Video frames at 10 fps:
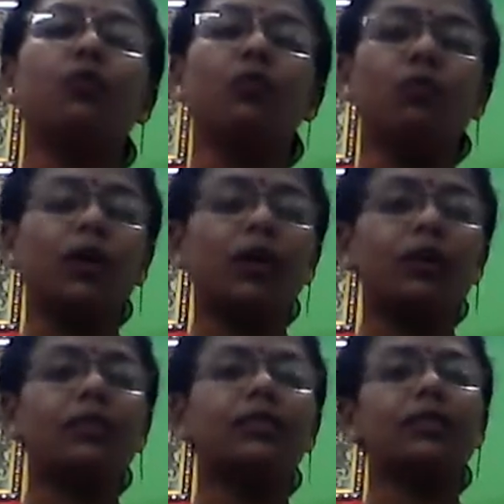to
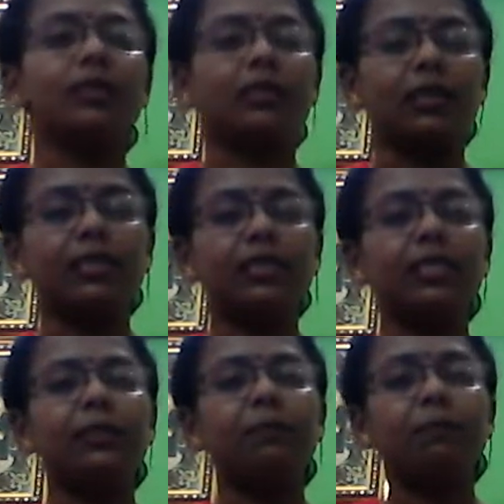work,
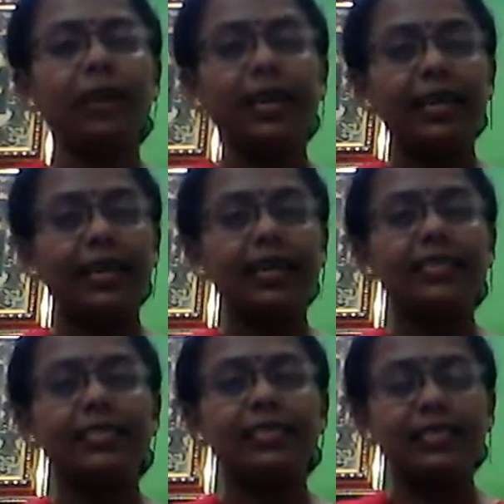study,
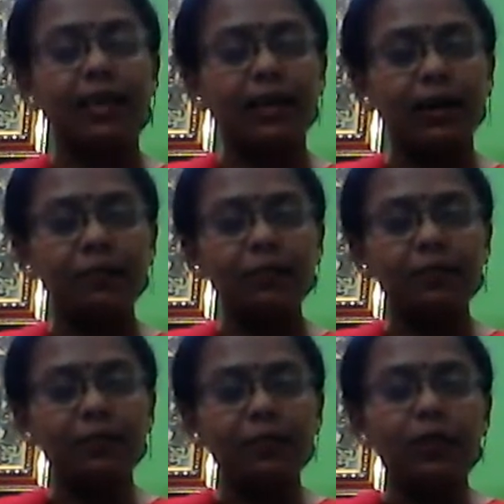play,
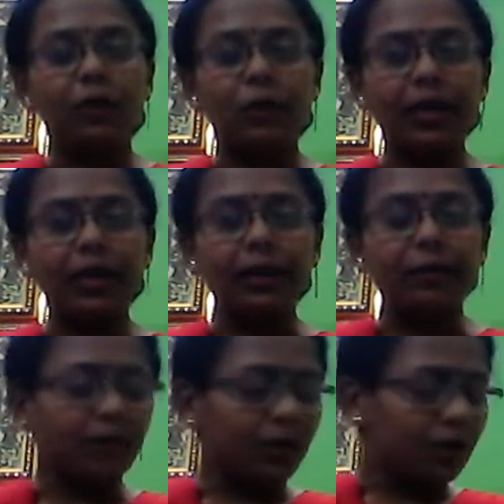jump. Okay,
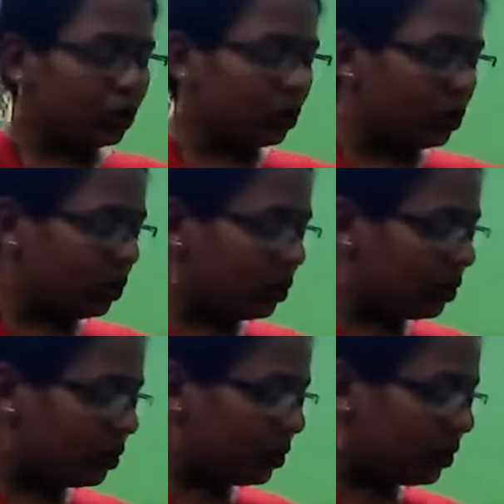so
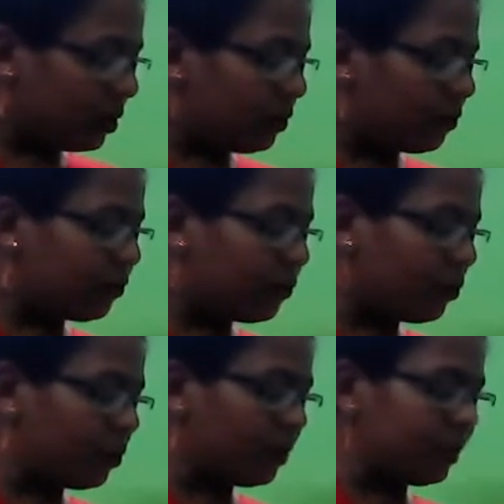
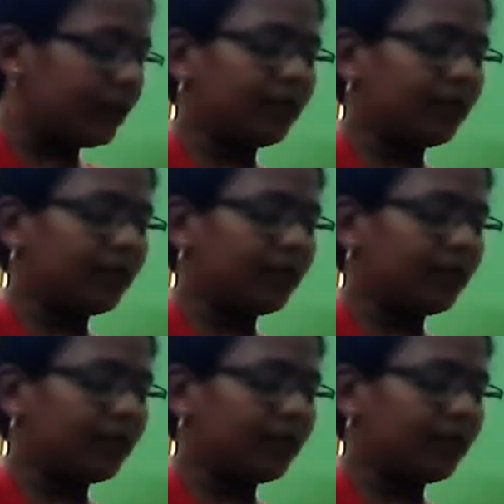food